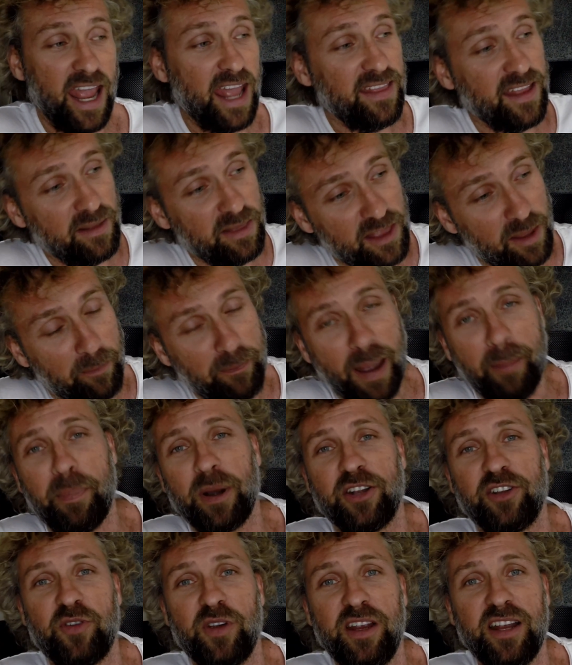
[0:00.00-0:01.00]
And the
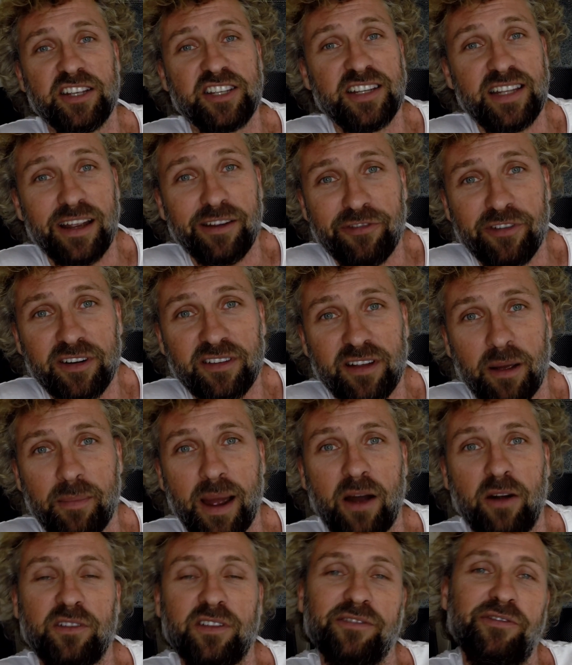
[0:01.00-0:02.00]
pepper tree, there's a different
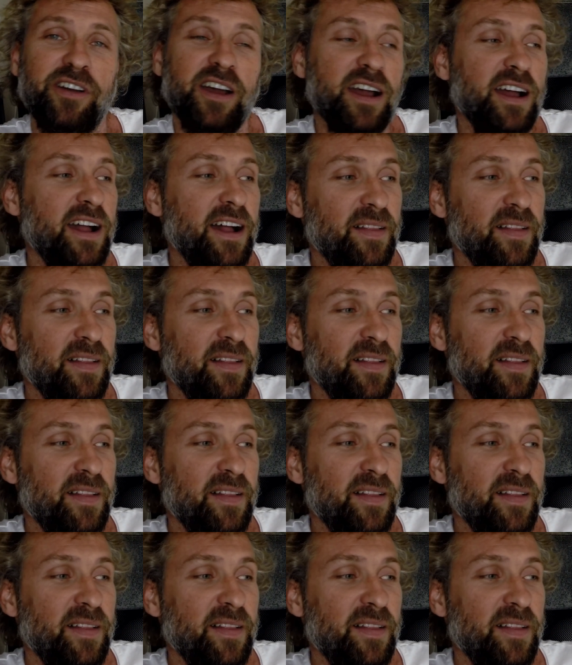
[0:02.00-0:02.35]
amount of